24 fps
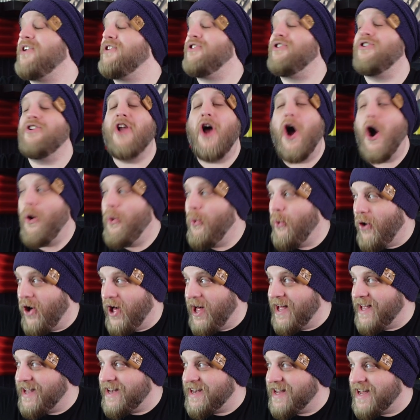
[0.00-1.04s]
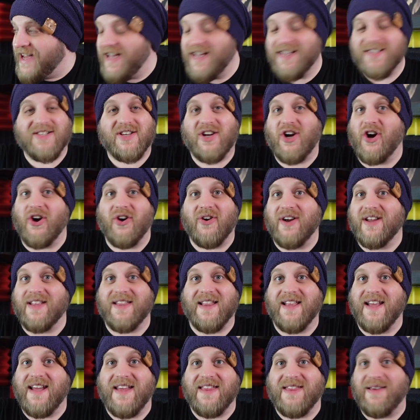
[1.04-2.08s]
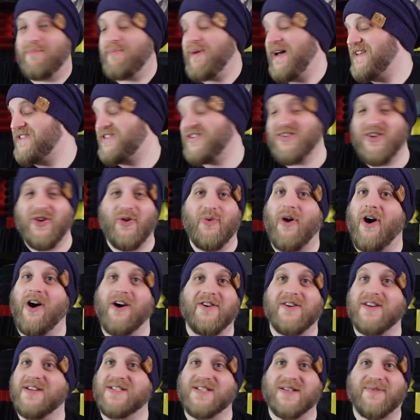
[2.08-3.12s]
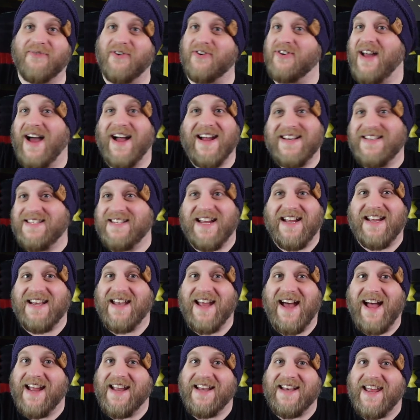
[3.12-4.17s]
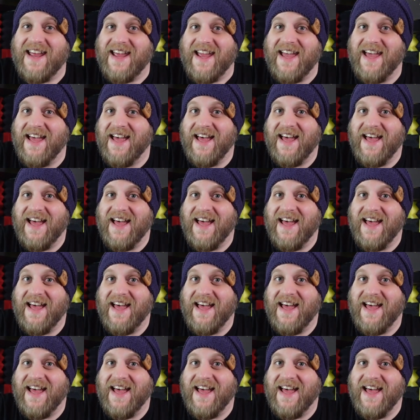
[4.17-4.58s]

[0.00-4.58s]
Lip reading: No one is currently the Best New Artist for 1990!